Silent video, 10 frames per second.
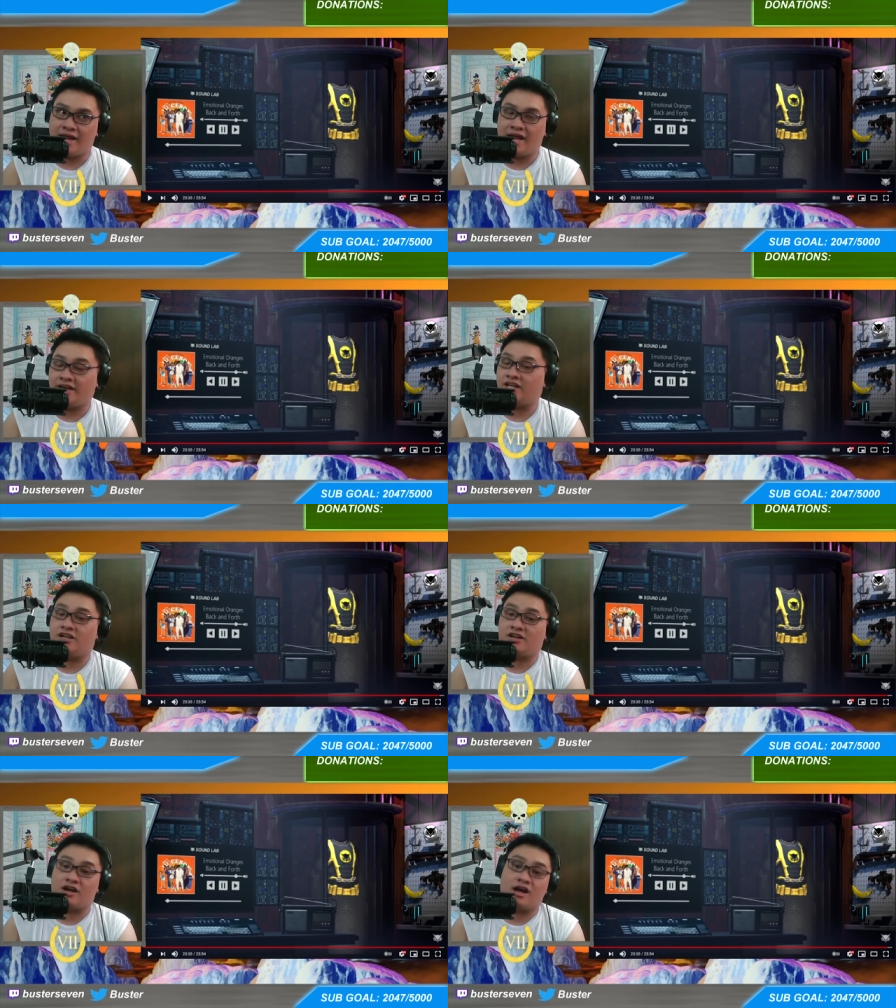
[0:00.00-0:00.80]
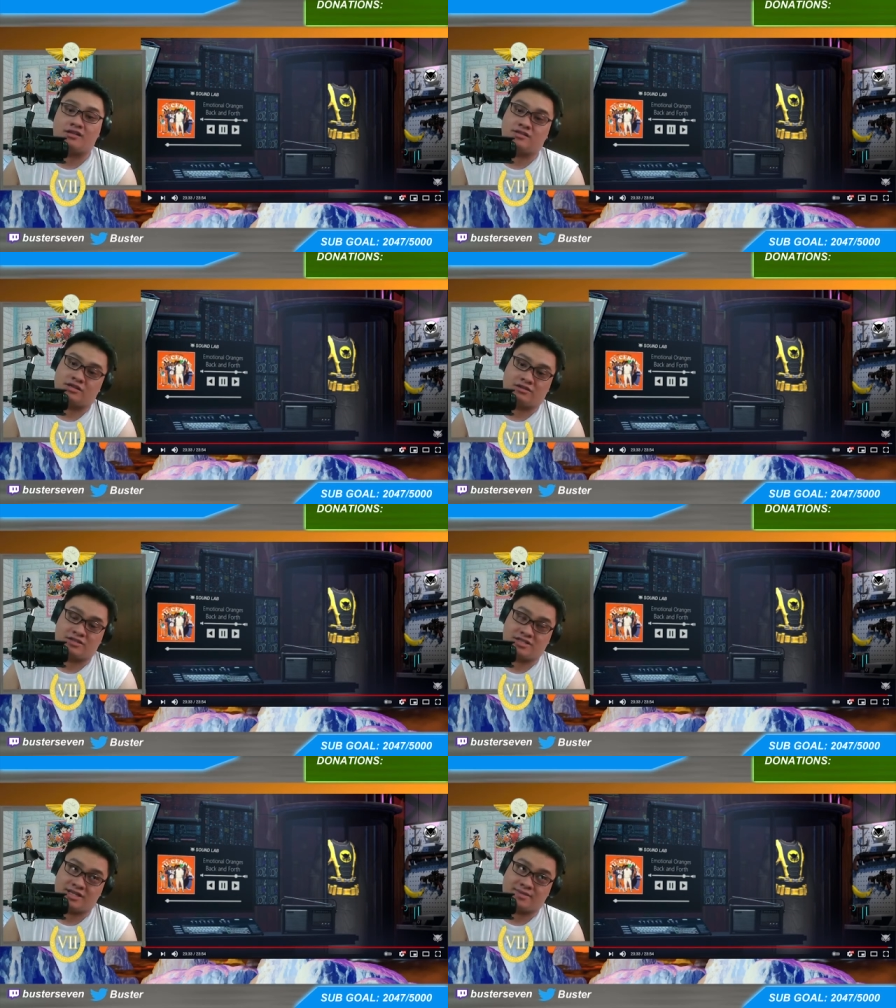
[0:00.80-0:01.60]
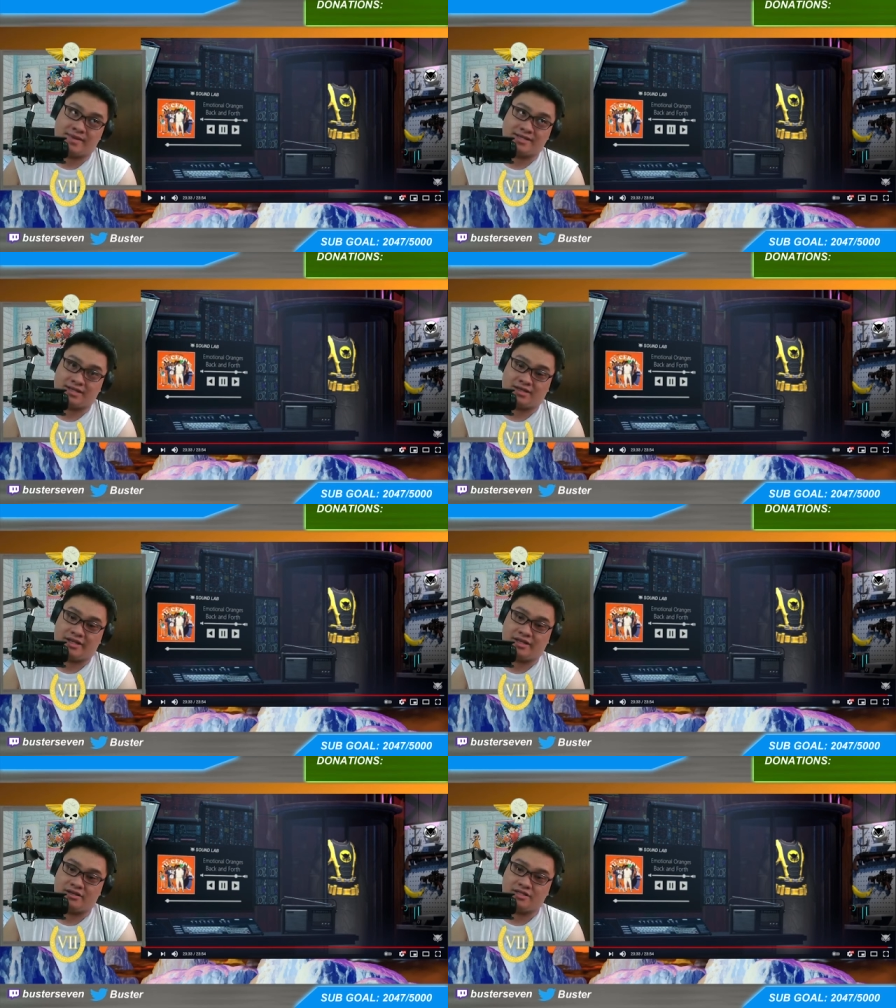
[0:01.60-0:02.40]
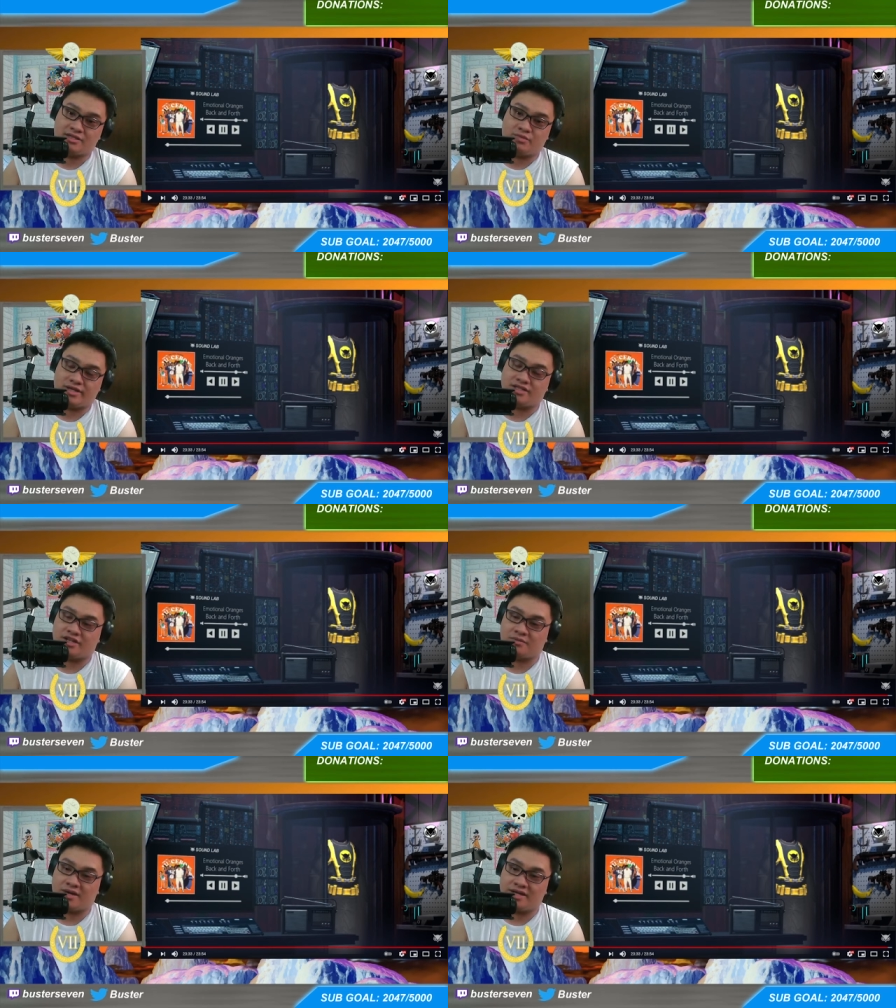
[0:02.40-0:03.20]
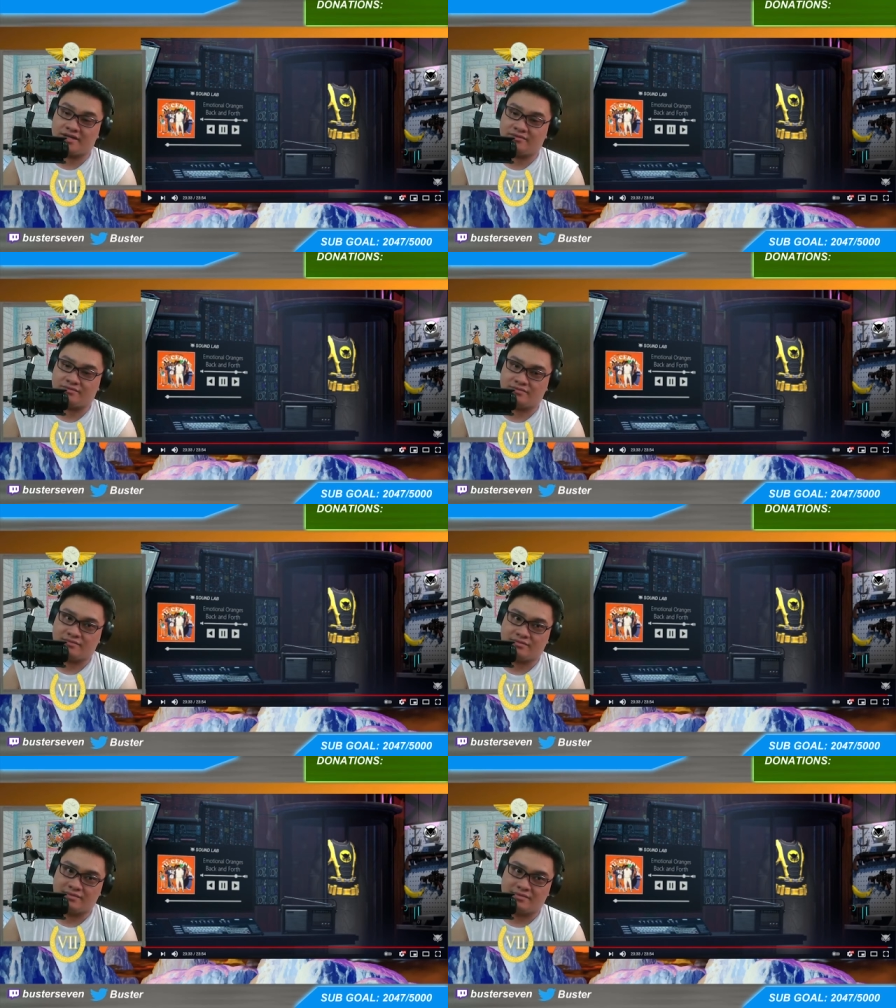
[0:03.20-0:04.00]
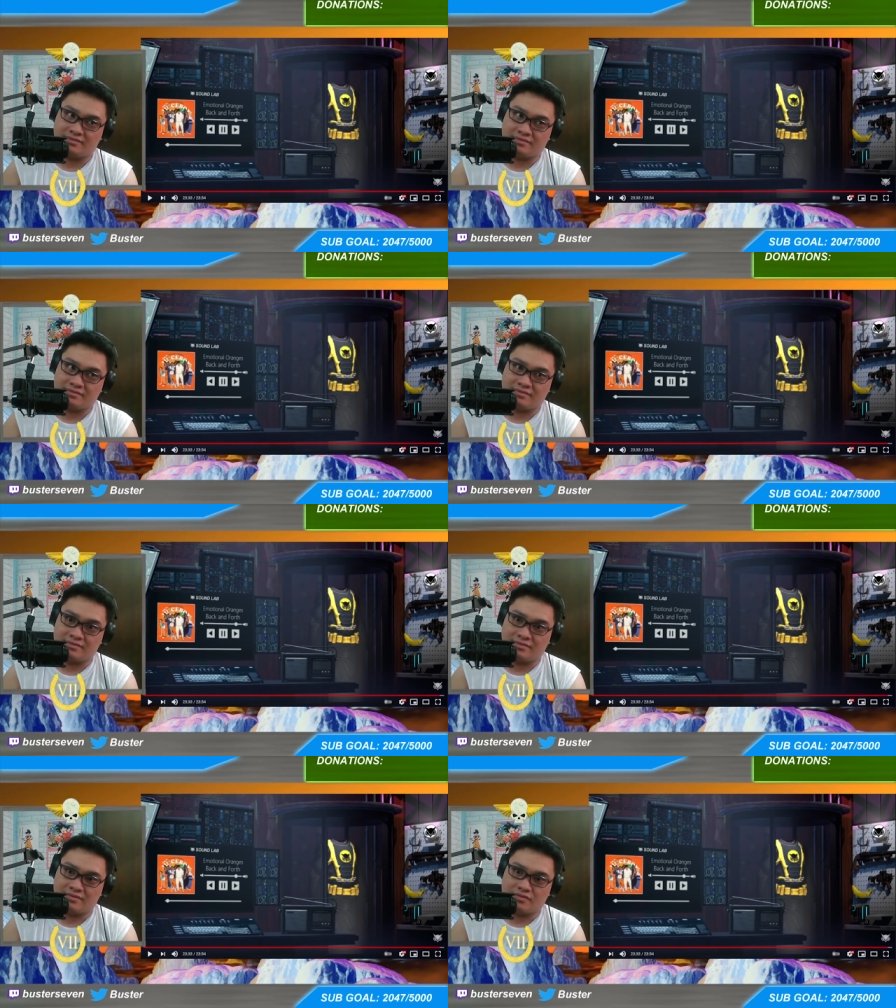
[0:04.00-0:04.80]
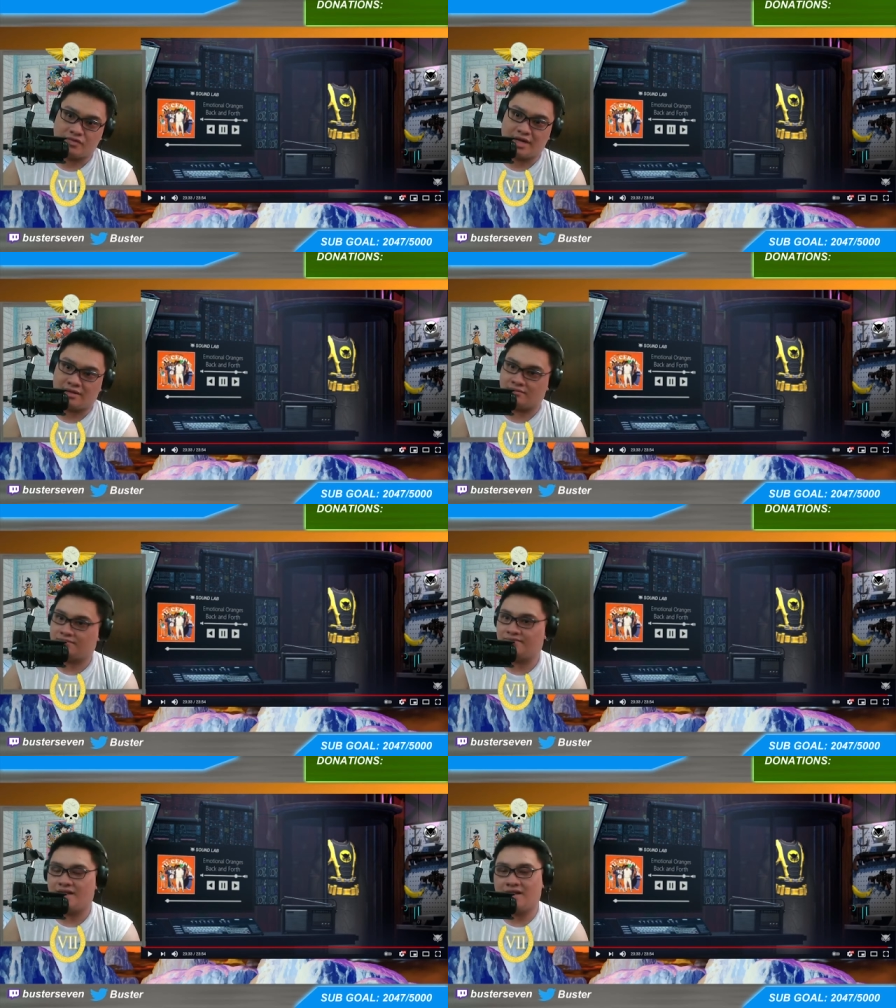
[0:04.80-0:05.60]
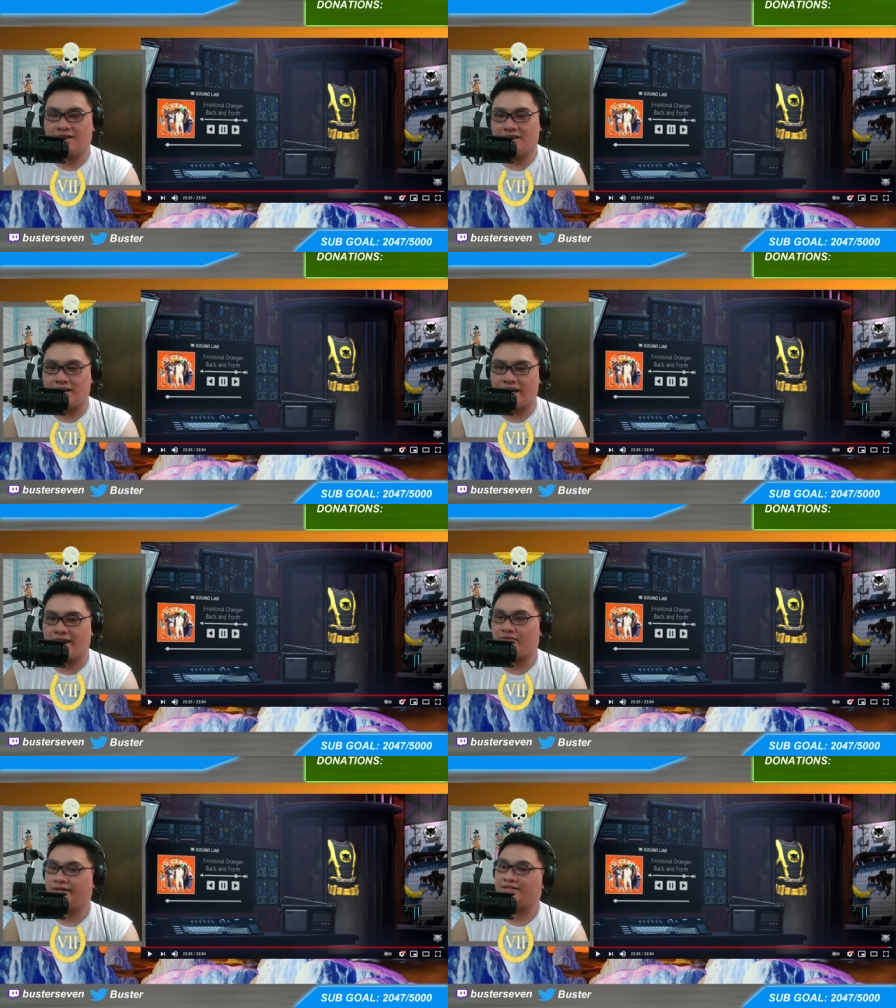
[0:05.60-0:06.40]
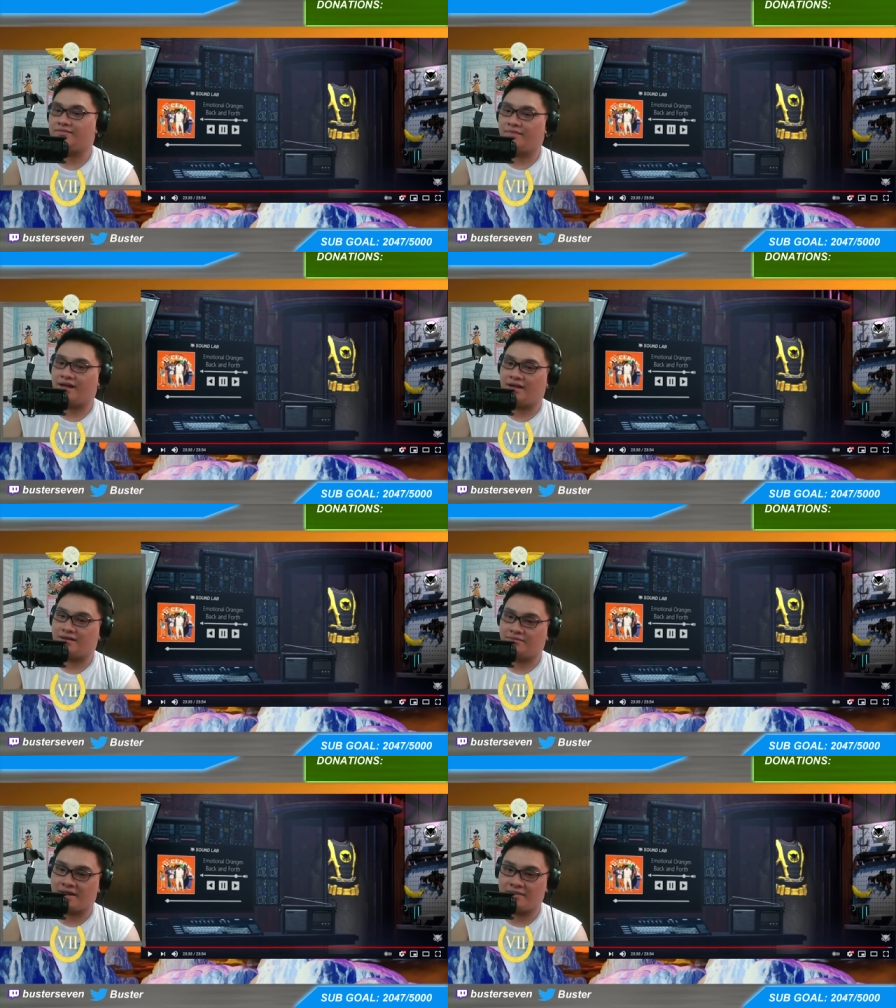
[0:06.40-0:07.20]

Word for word: any other consoles. It's just basically, you're just wasting your money. Well, I wasted my, my